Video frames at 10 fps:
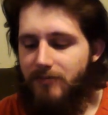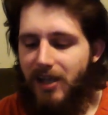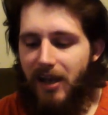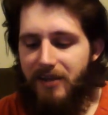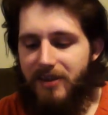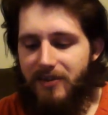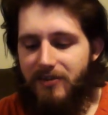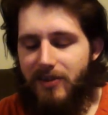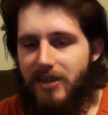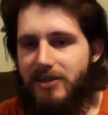And I think
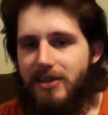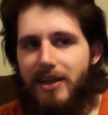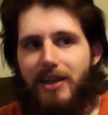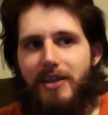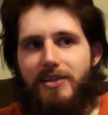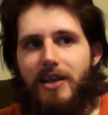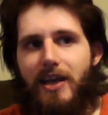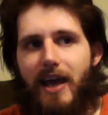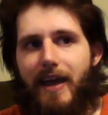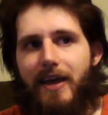this is going
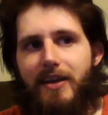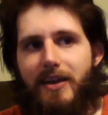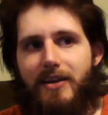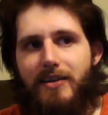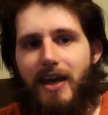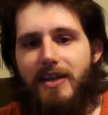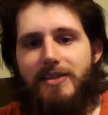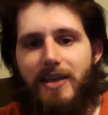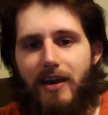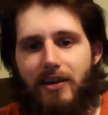to add a
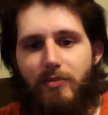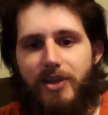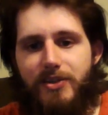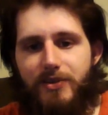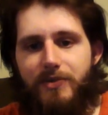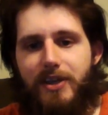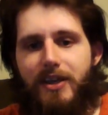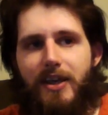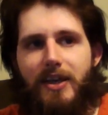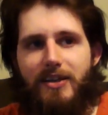nice element to it.
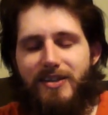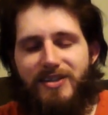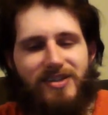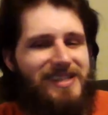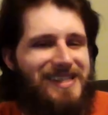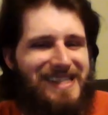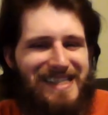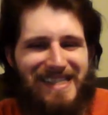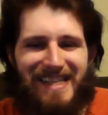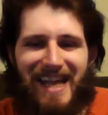This just
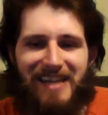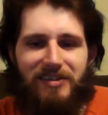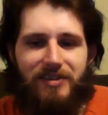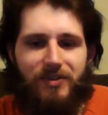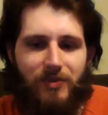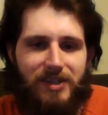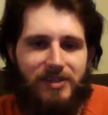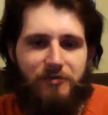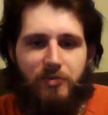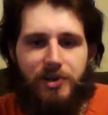slight little
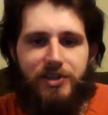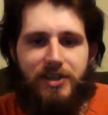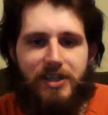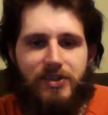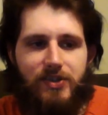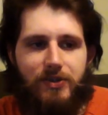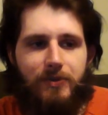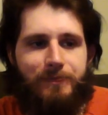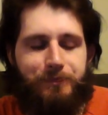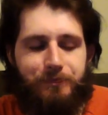twist of merging these
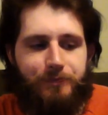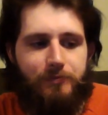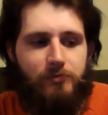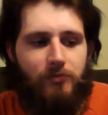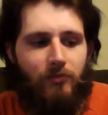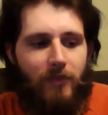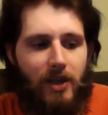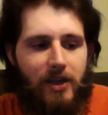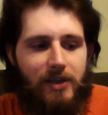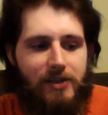two
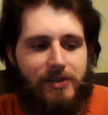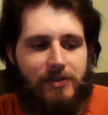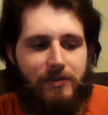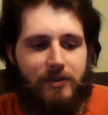is